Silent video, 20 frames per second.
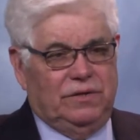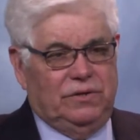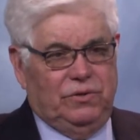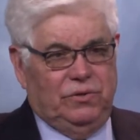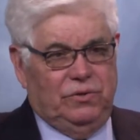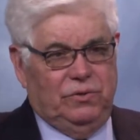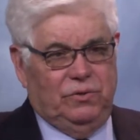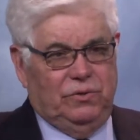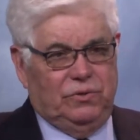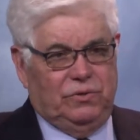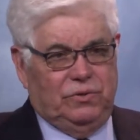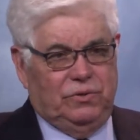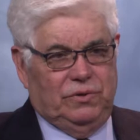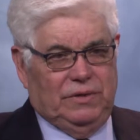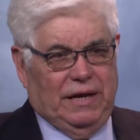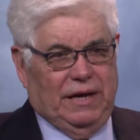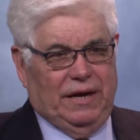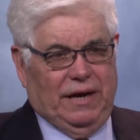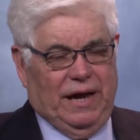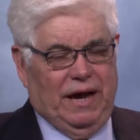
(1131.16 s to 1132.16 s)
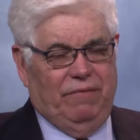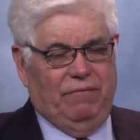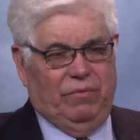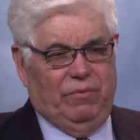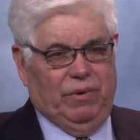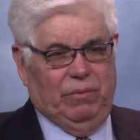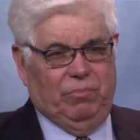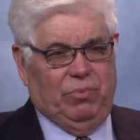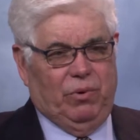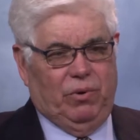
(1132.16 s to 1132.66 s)
to to not have
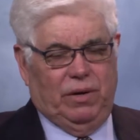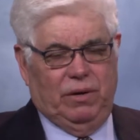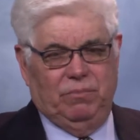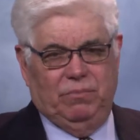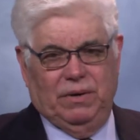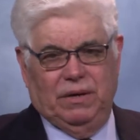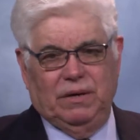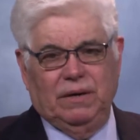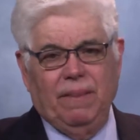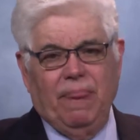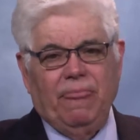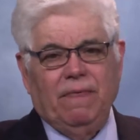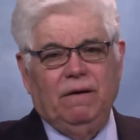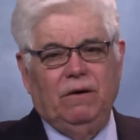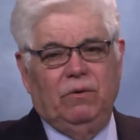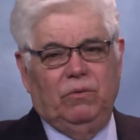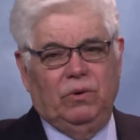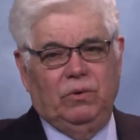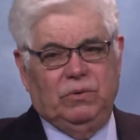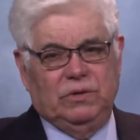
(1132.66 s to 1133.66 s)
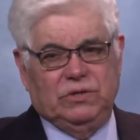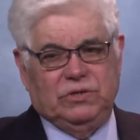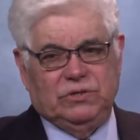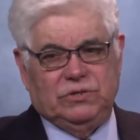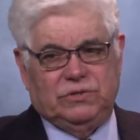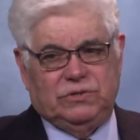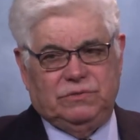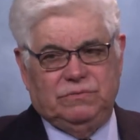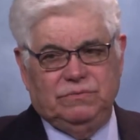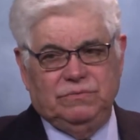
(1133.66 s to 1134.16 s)
it reported, but we were
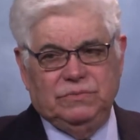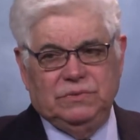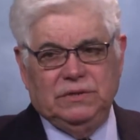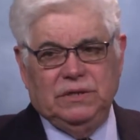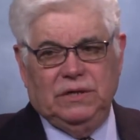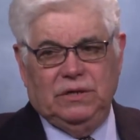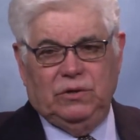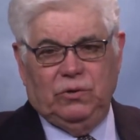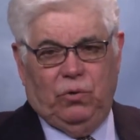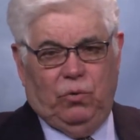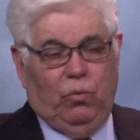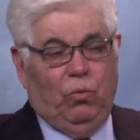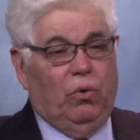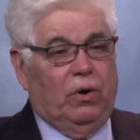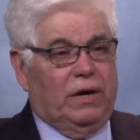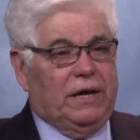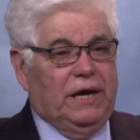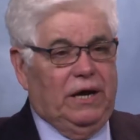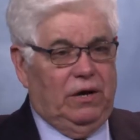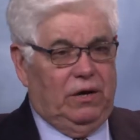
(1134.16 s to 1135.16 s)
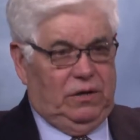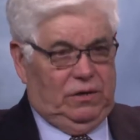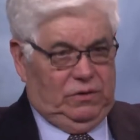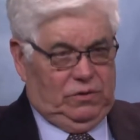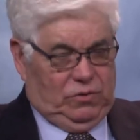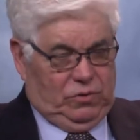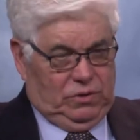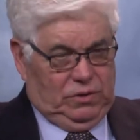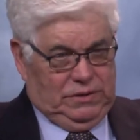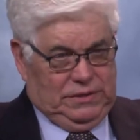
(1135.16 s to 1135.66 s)
just working
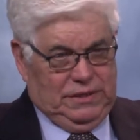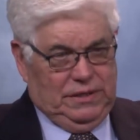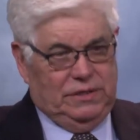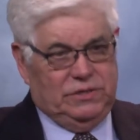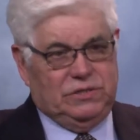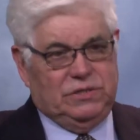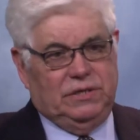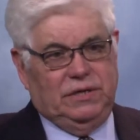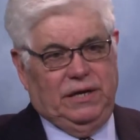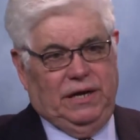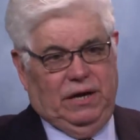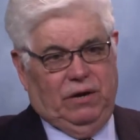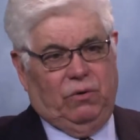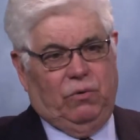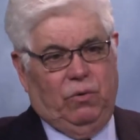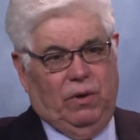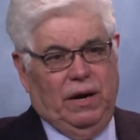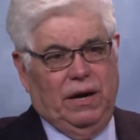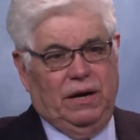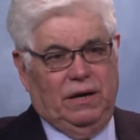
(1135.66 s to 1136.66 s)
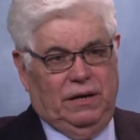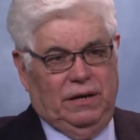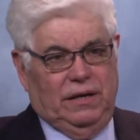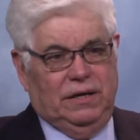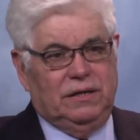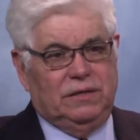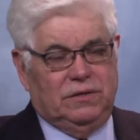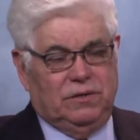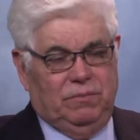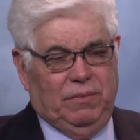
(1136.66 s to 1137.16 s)
diligently and
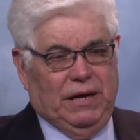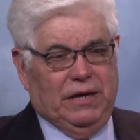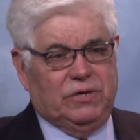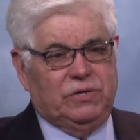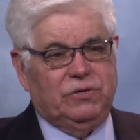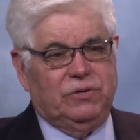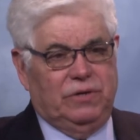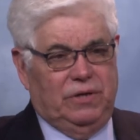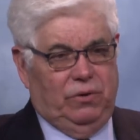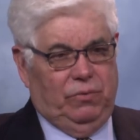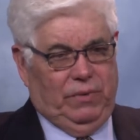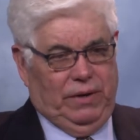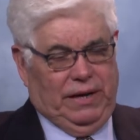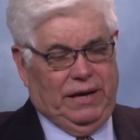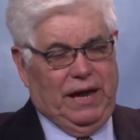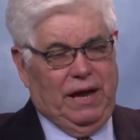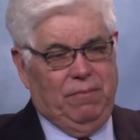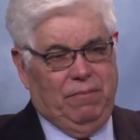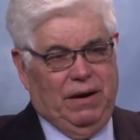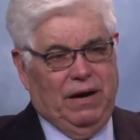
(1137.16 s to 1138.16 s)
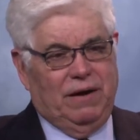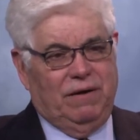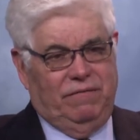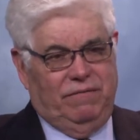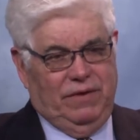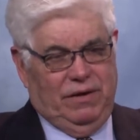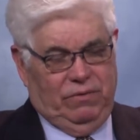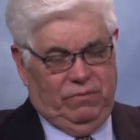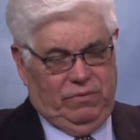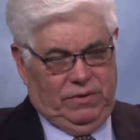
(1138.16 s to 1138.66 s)
quietly to make sure that we came out
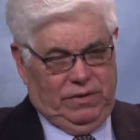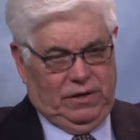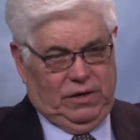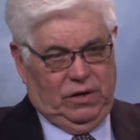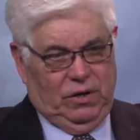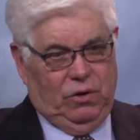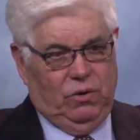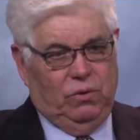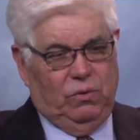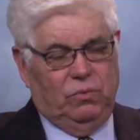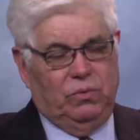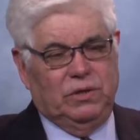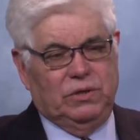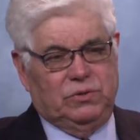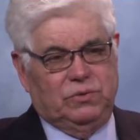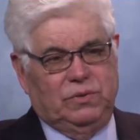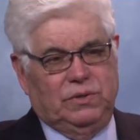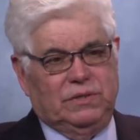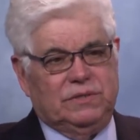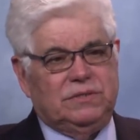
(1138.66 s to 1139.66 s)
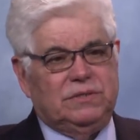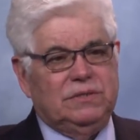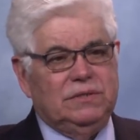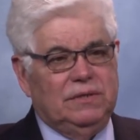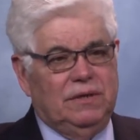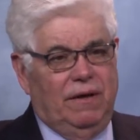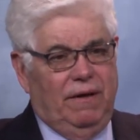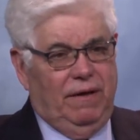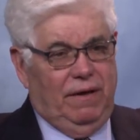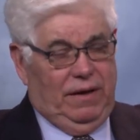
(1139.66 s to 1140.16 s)
of it with a goal, which was,
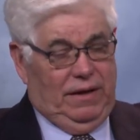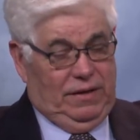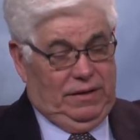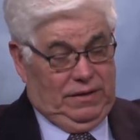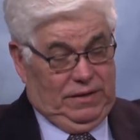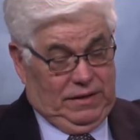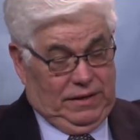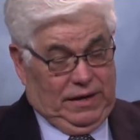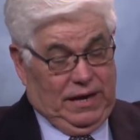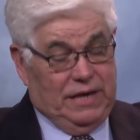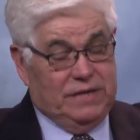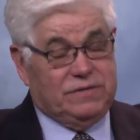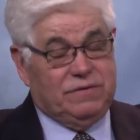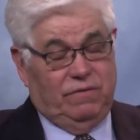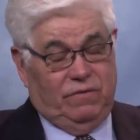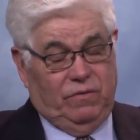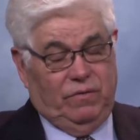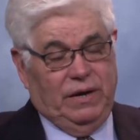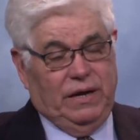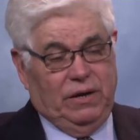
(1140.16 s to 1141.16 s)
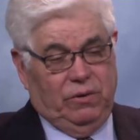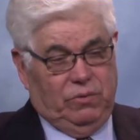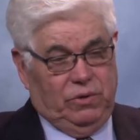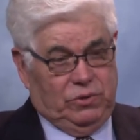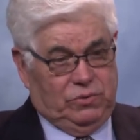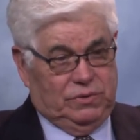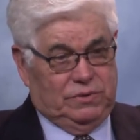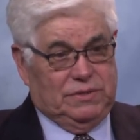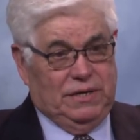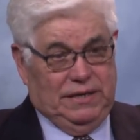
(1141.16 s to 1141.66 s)
in, in the case of Laredo,
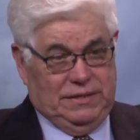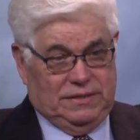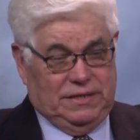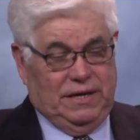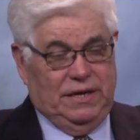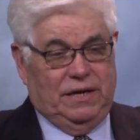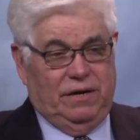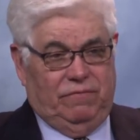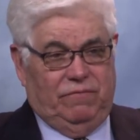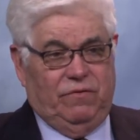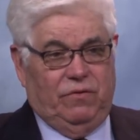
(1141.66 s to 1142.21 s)
which was let's get a